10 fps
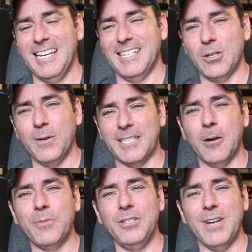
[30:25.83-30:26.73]
As always, I
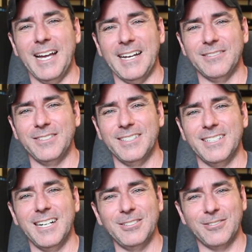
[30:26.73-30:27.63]
hope that you have
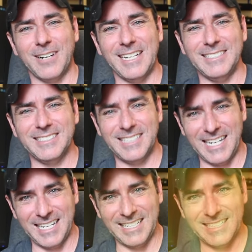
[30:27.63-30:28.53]
a great
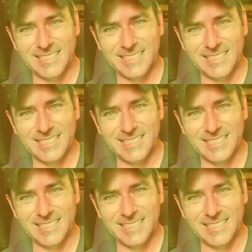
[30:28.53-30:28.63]
day.